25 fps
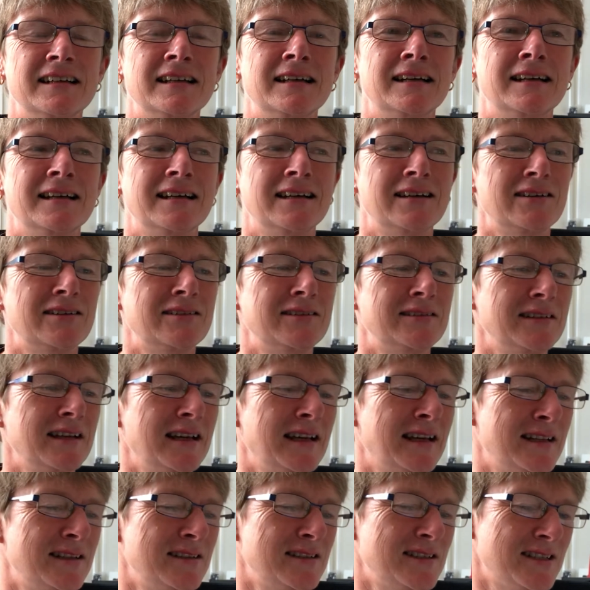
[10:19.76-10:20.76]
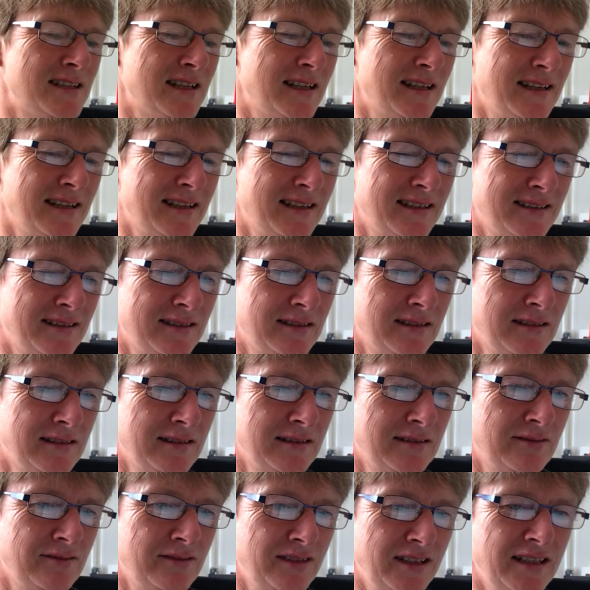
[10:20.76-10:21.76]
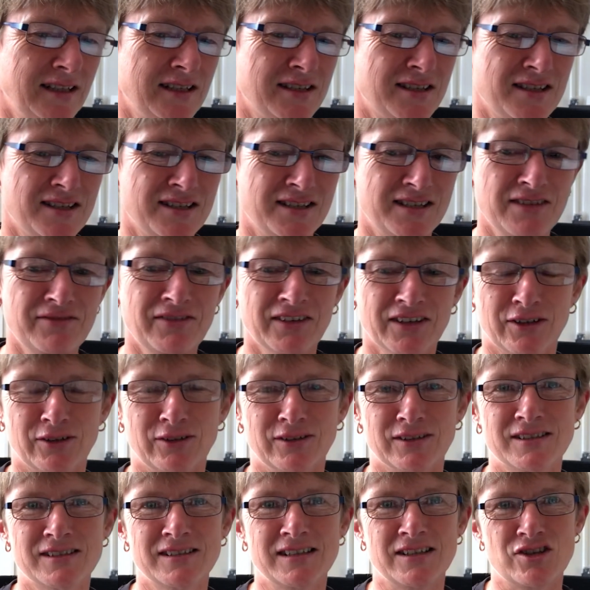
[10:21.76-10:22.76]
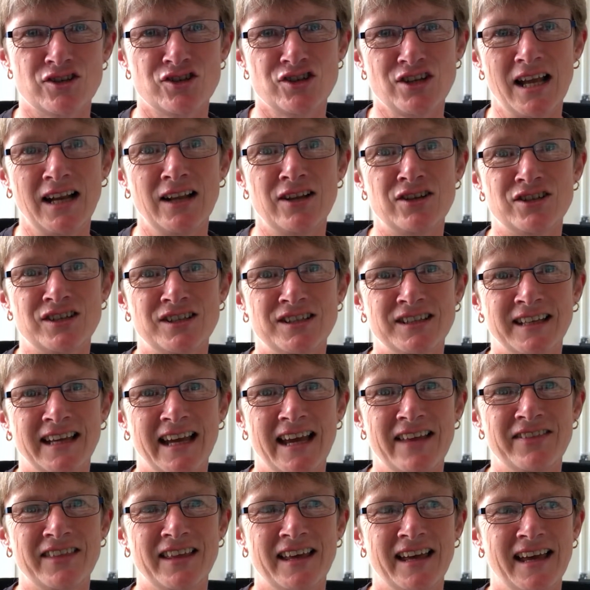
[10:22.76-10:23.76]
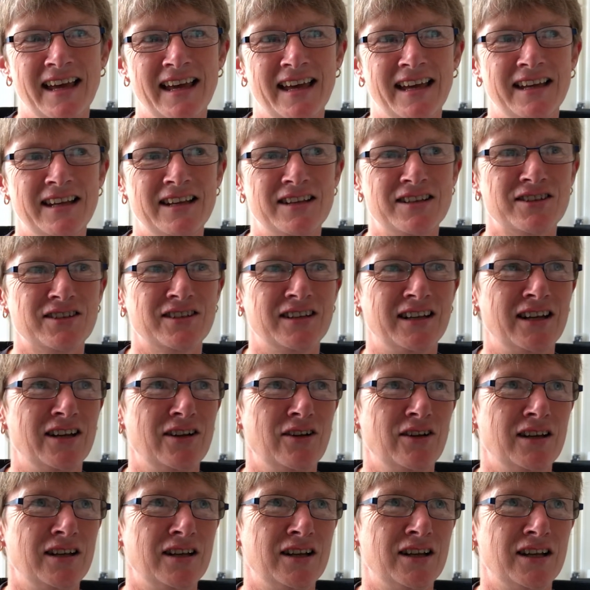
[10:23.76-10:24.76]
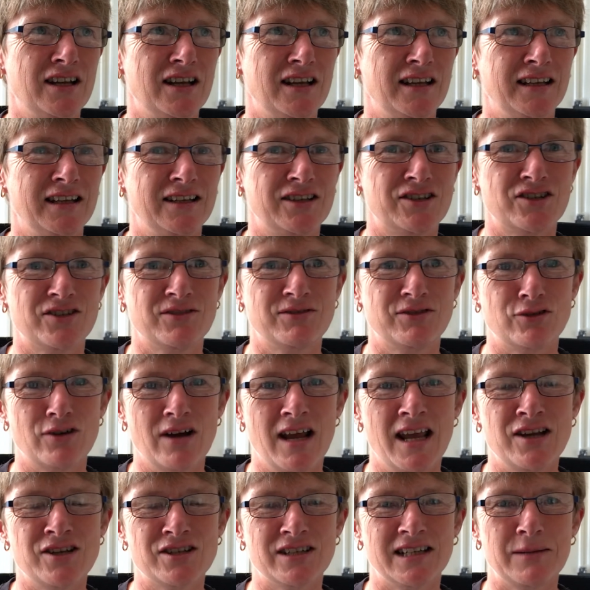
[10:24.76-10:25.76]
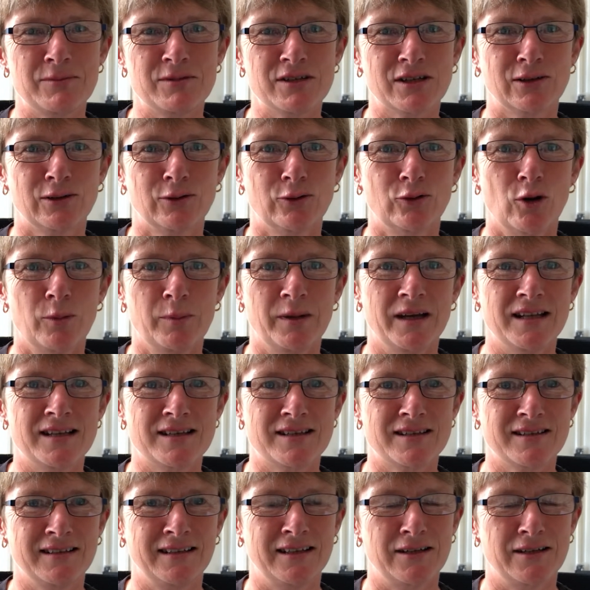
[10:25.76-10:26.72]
Venus is difficult. It's challenging to get there. It's in a strange elliptical orbit.